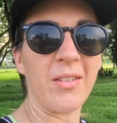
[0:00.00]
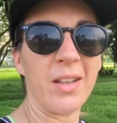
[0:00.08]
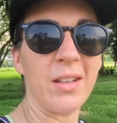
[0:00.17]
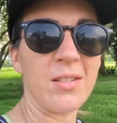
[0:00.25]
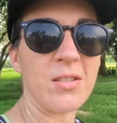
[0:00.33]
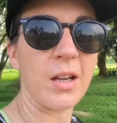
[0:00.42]
go
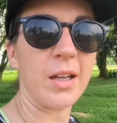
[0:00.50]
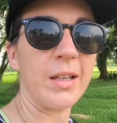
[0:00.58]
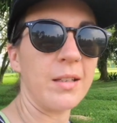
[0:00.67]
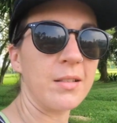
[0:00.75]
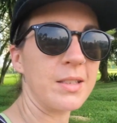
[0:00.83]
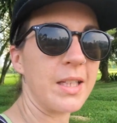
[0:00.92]
in and try
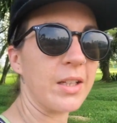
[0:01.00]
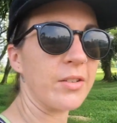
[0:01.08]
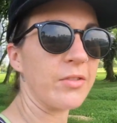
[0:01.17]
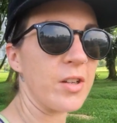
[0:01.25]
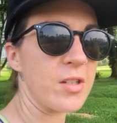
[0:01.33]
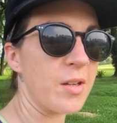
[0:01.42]
and take
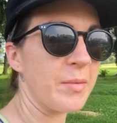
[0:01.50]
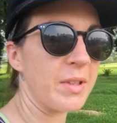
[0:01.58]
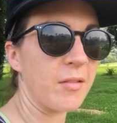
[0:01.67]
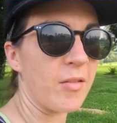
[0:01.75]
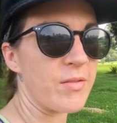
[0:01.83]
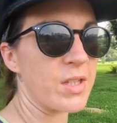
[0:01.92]
a photo, but
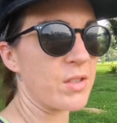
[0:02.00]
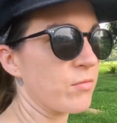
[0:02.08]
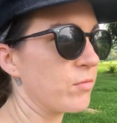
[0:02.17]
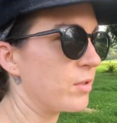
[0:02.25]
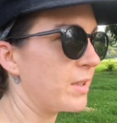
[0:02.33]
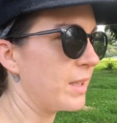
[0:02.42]
the ground is
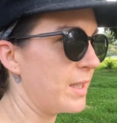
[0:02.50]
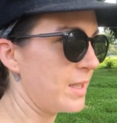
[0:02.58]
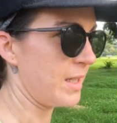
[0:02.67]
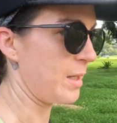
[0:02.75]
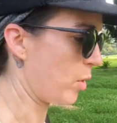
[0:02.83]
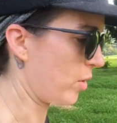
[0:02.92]

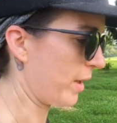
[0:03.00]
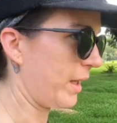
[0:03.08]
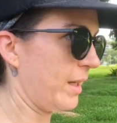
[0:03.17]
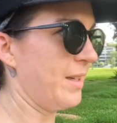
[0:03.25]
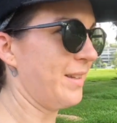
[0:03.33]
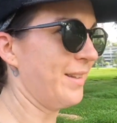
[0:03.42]
really
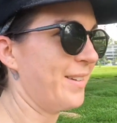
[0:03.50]
boggy,